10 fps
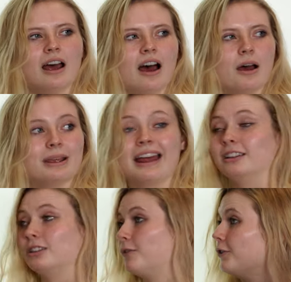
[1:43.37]

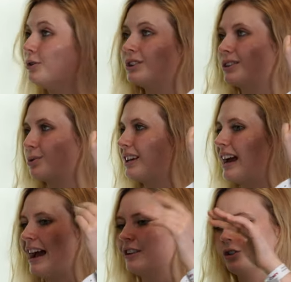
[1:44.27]
And it diffuses
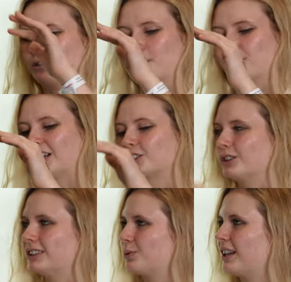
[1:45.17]
really high too. The
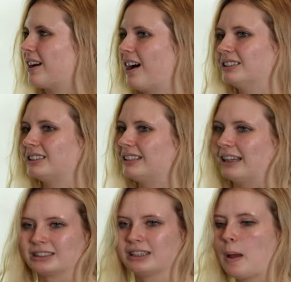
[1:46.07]
pressure is really
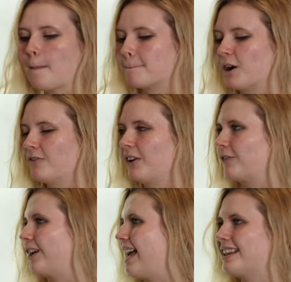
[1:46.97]
constant. That's
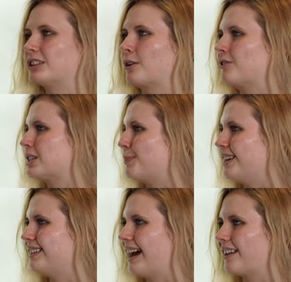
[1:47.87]
perfect for any sort of
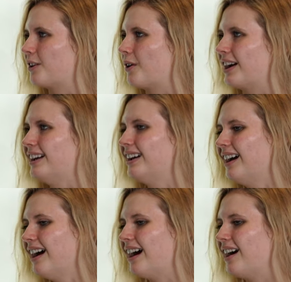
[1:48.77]
speed category.
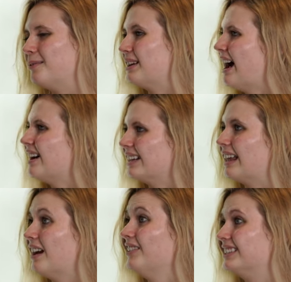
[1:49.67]

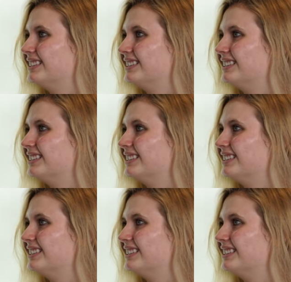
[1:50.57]
I love it.